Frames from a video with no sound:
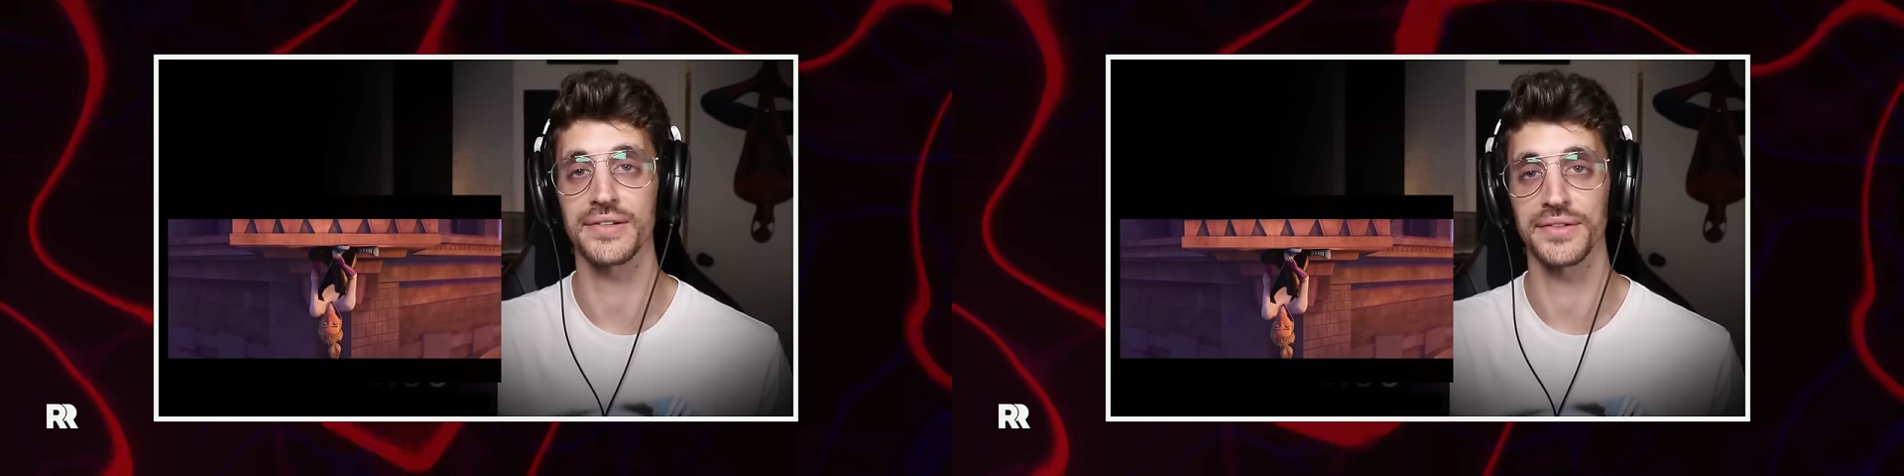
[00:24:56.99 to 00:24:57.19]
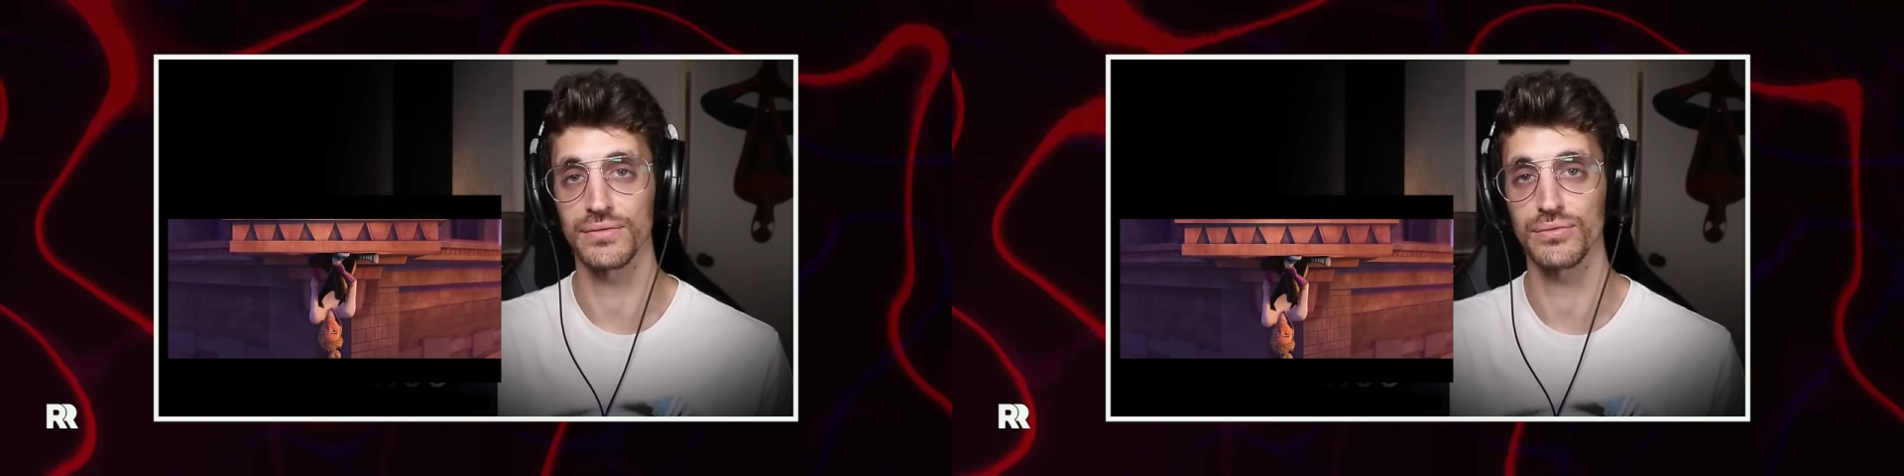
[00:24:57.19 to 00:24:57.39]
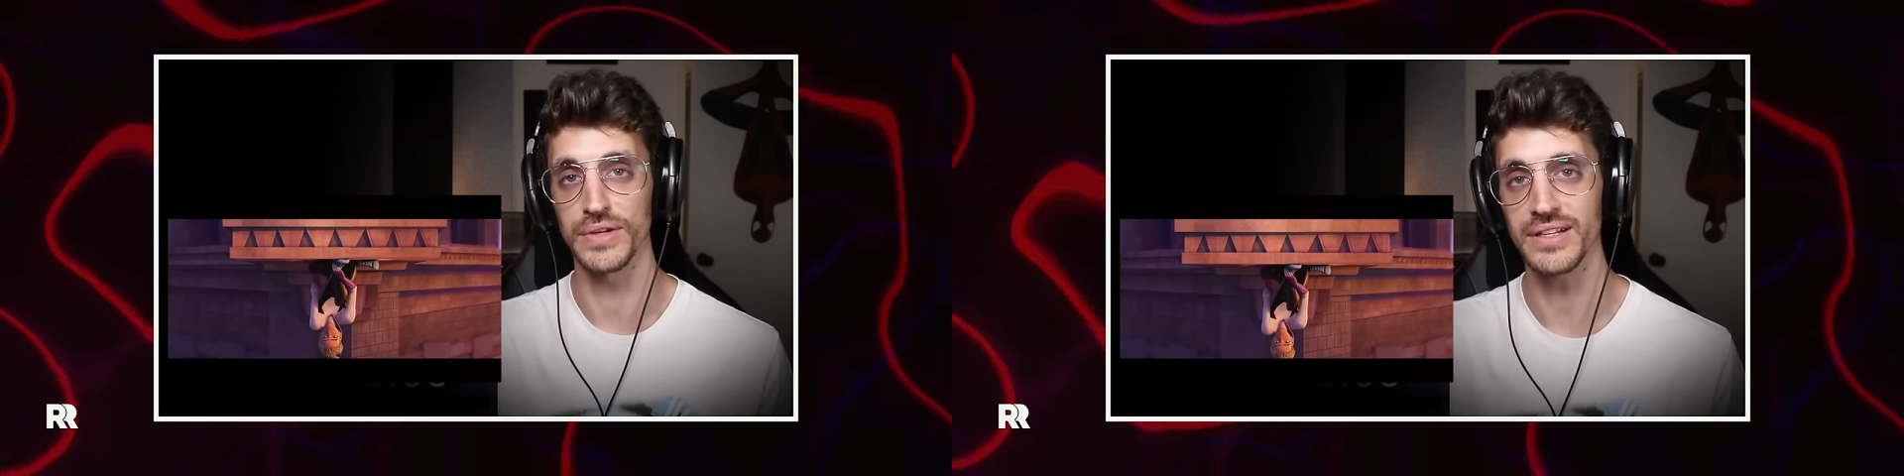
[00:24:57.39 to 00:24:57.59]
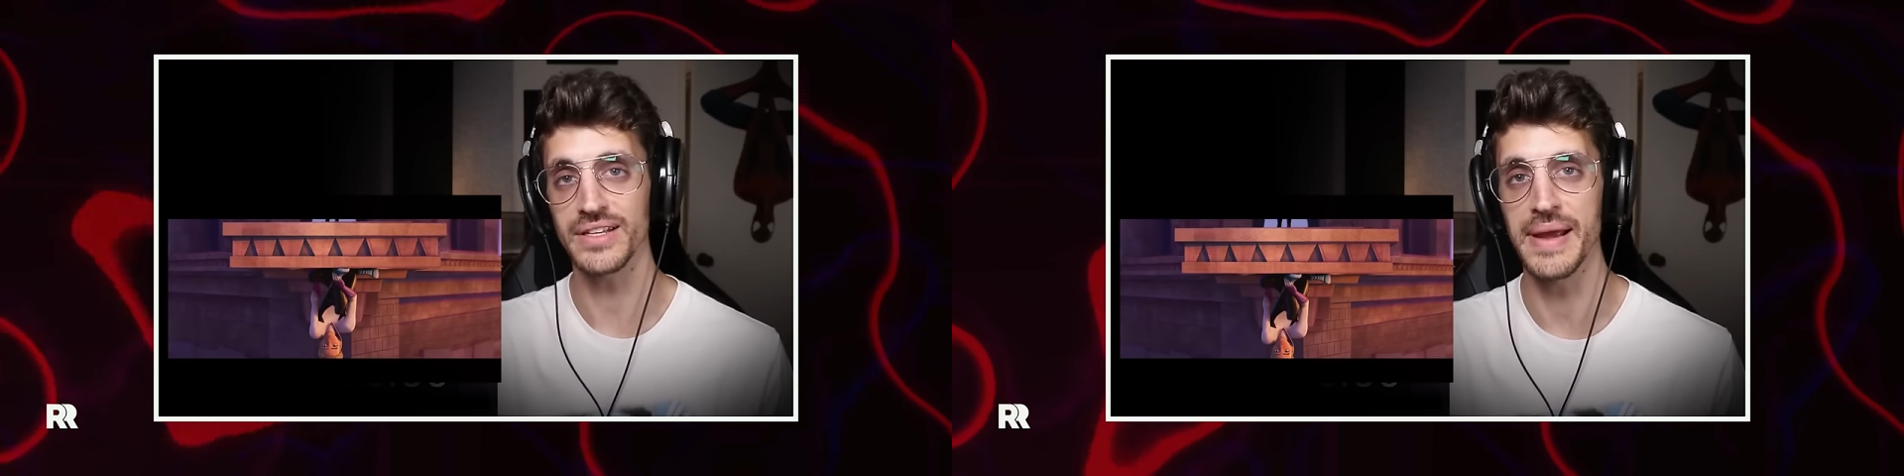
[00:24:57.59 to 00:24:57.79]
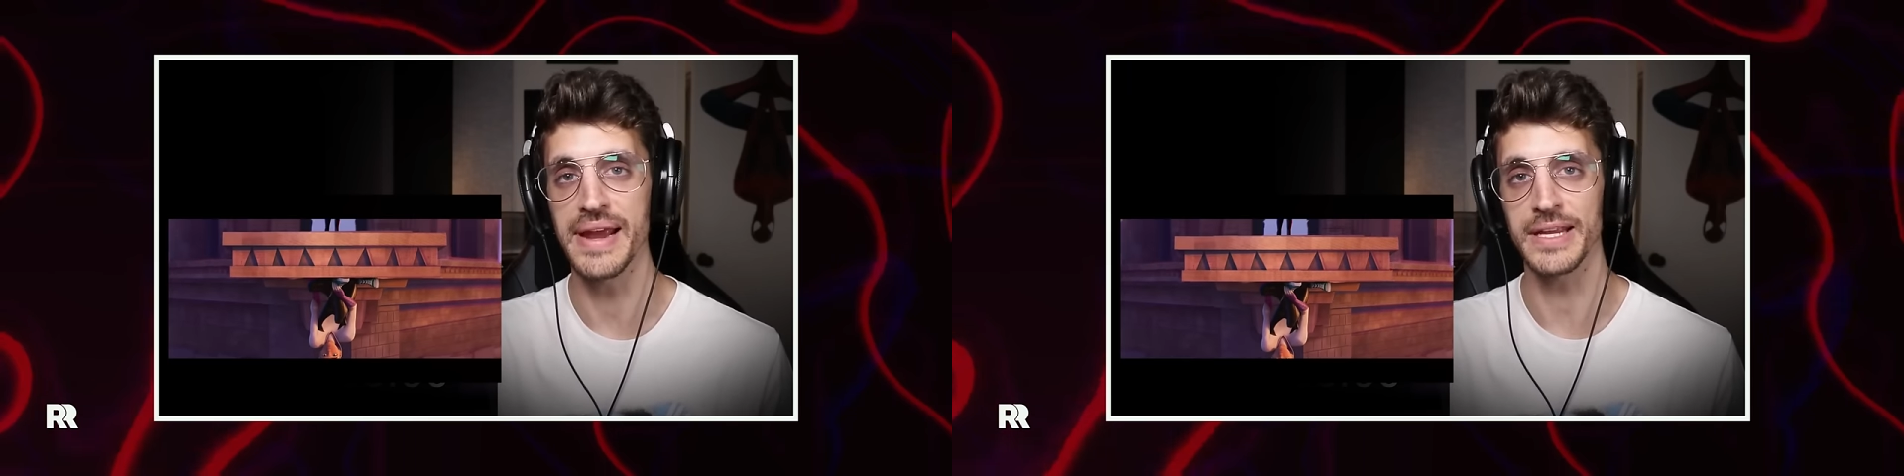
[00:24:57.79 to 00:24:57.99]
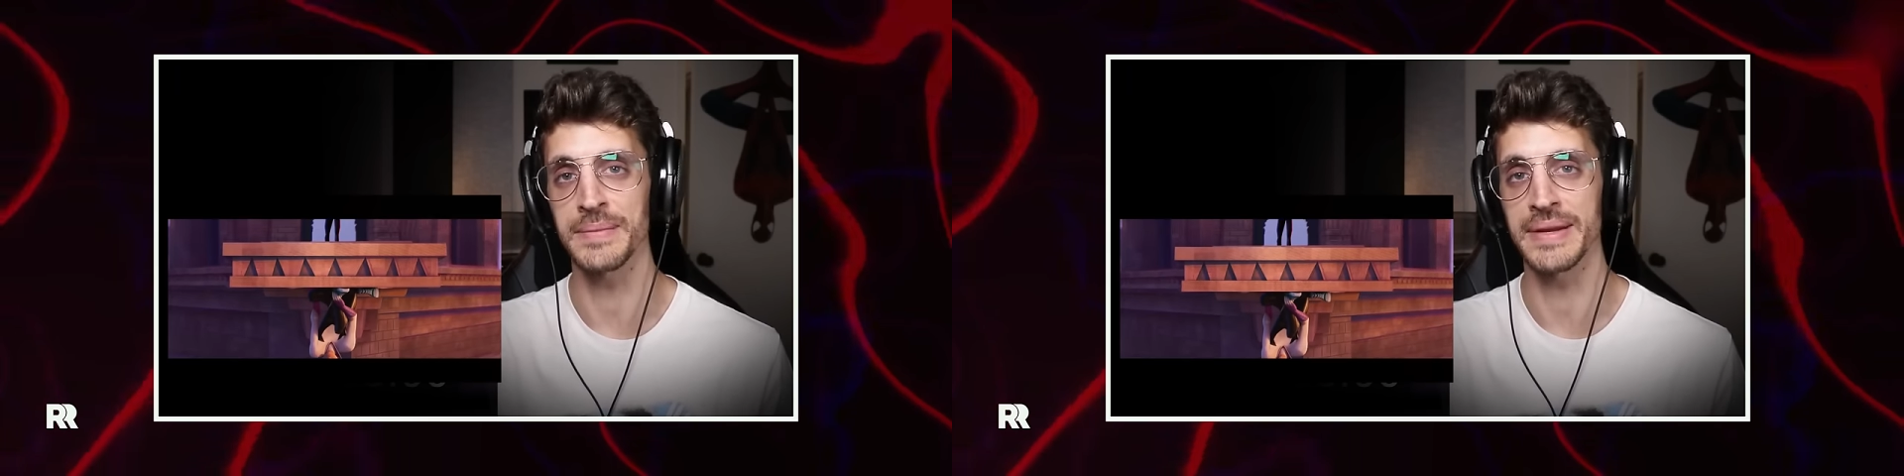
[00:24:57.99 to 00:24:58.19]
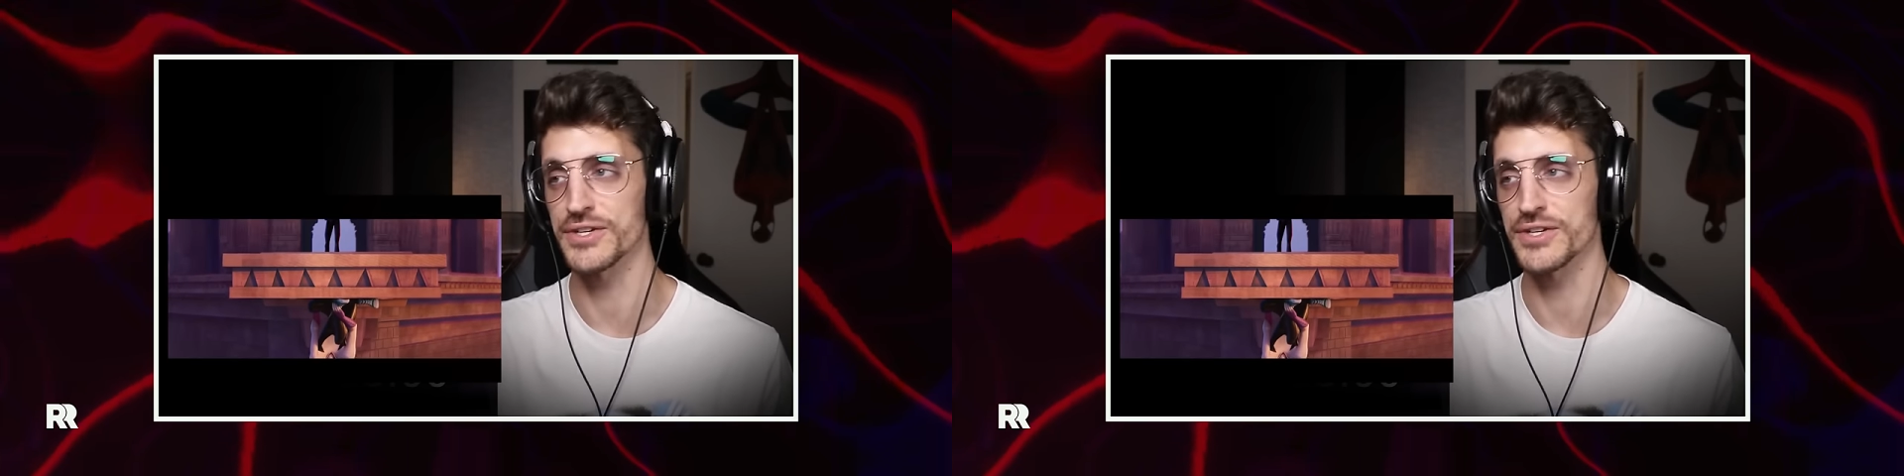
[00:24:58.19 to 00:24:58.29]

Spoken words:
really making me